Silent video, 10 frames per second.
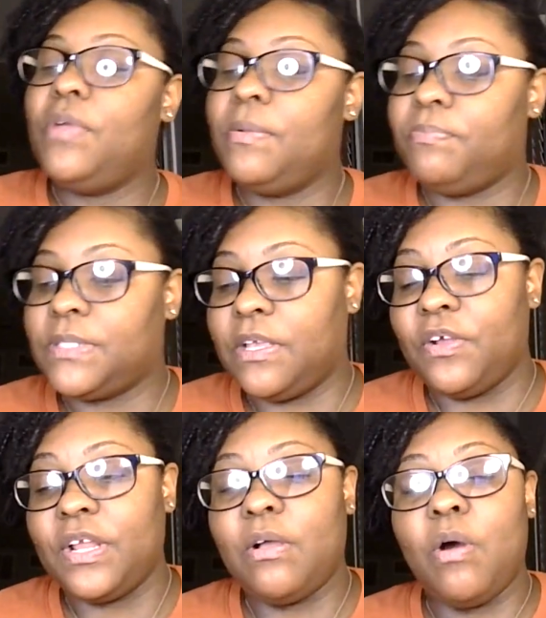
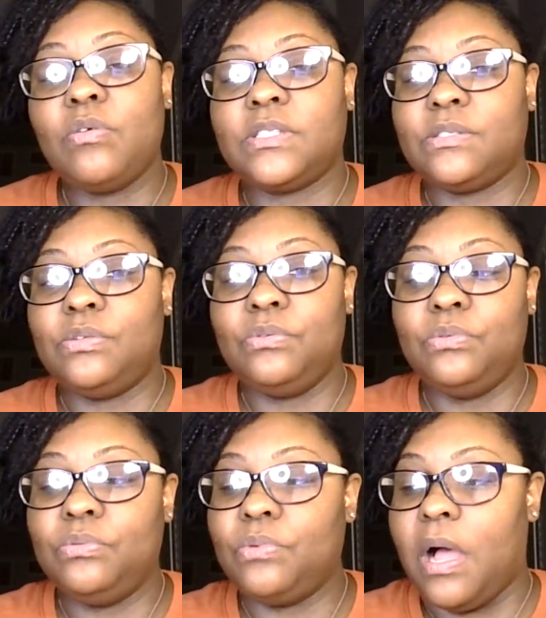security goes
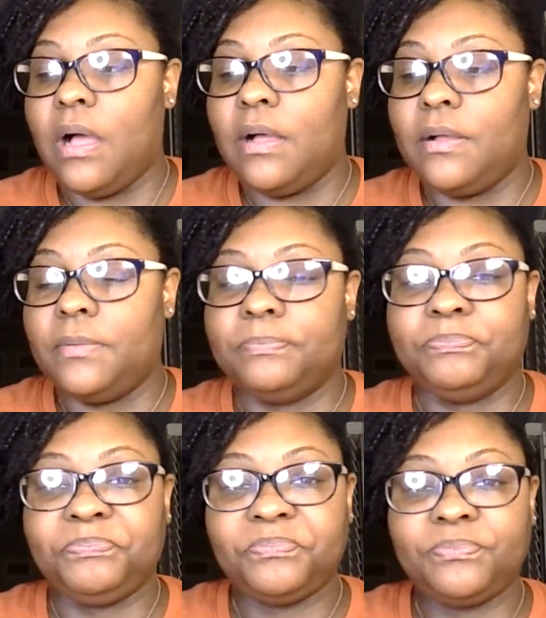to
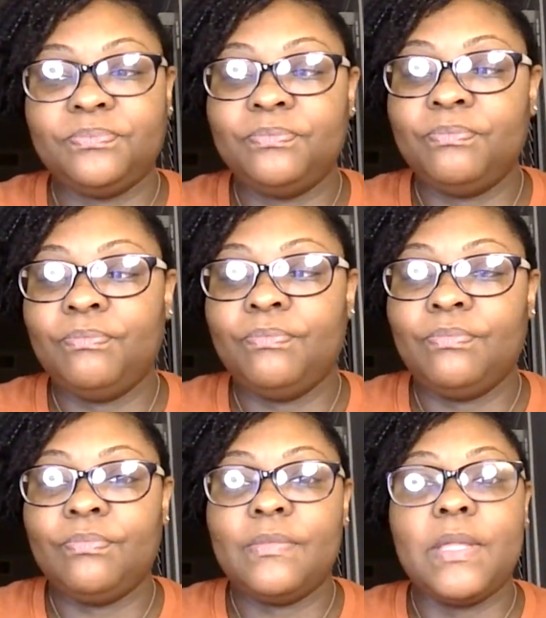
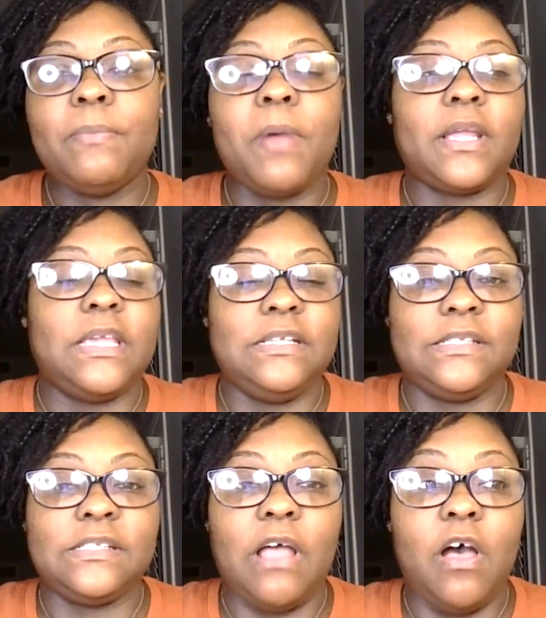
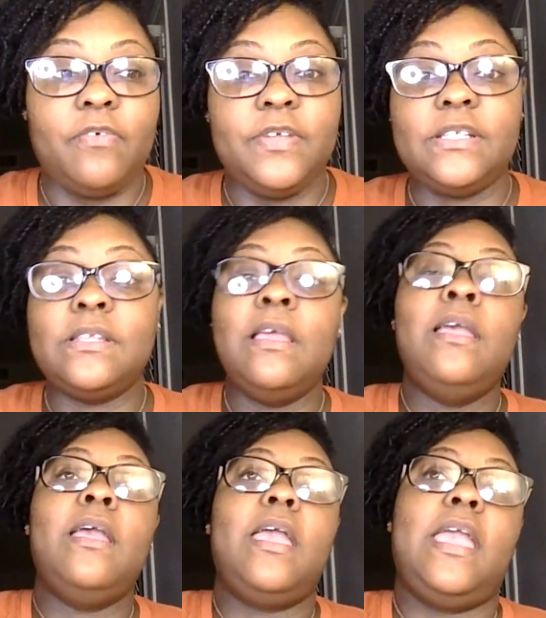Marquise's office.
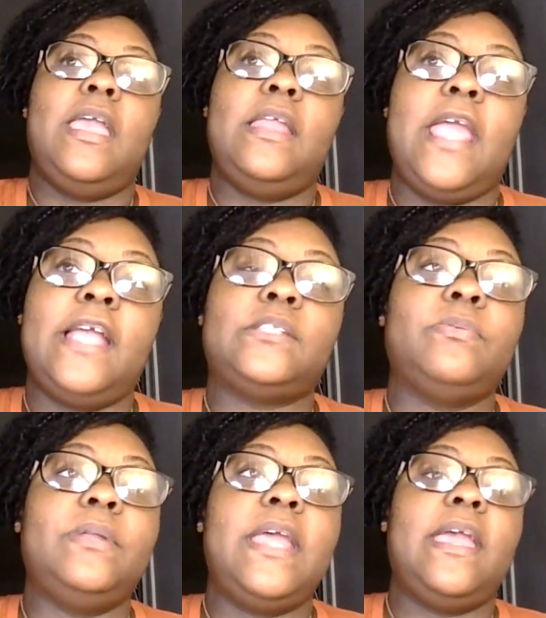And
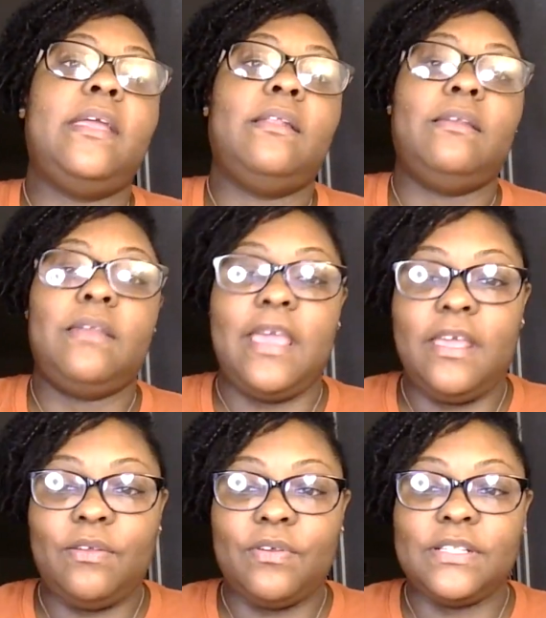Antoinette
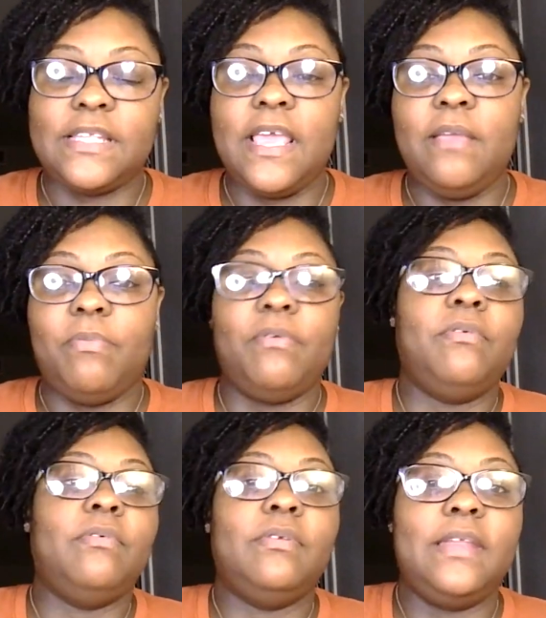laying on the
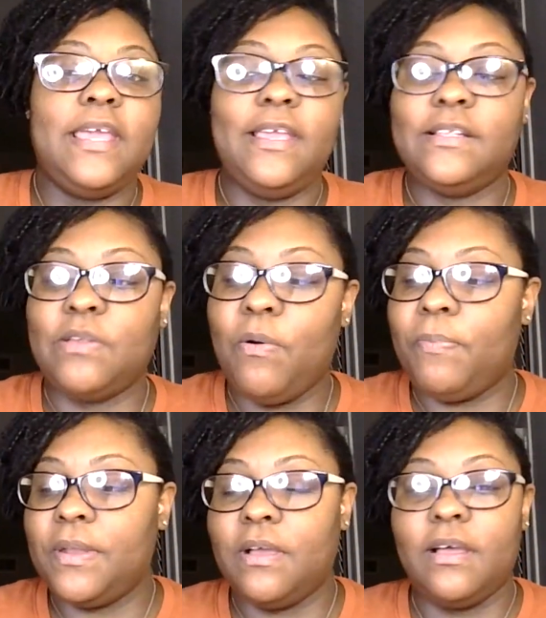table, legs
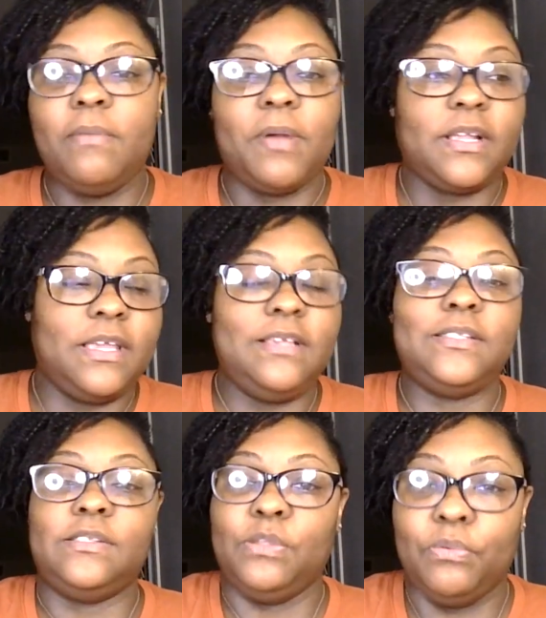open, her and
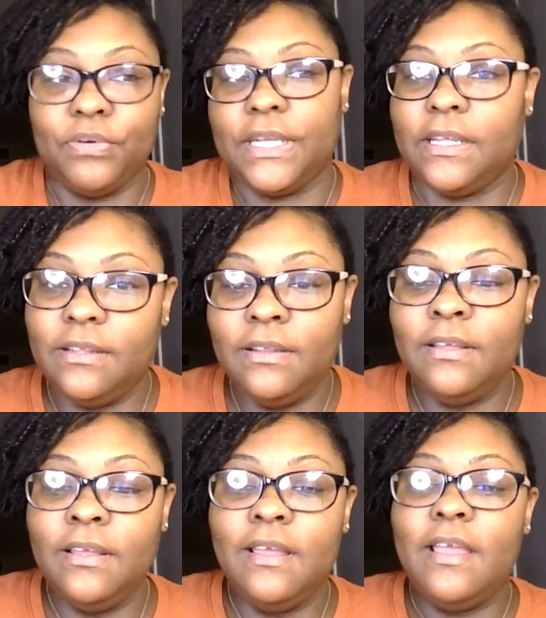Marquise doing it.
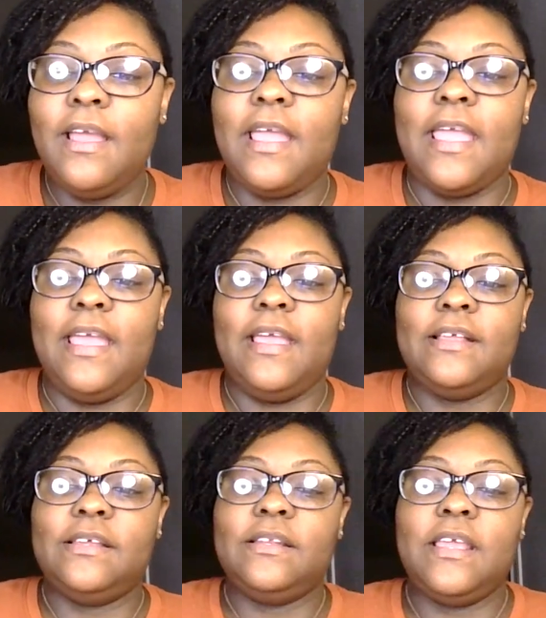
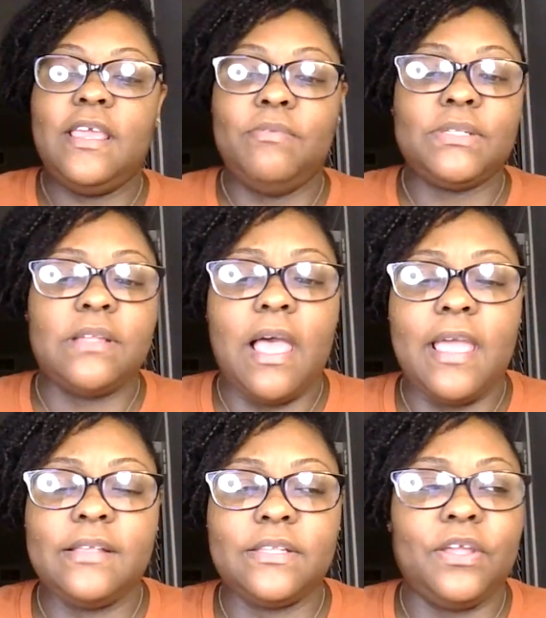And
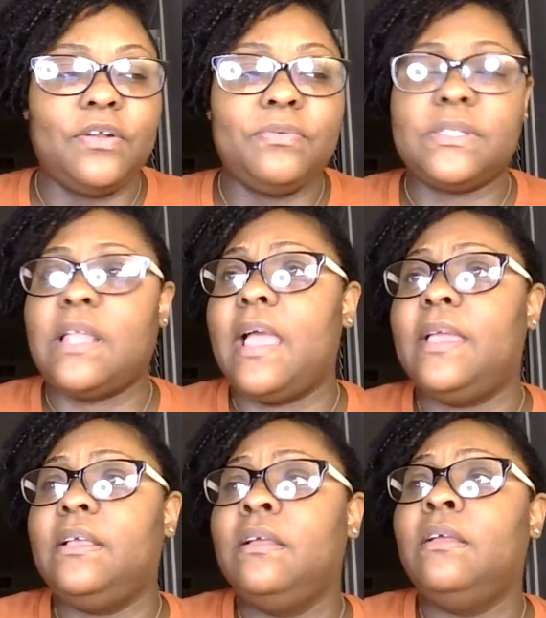security was like,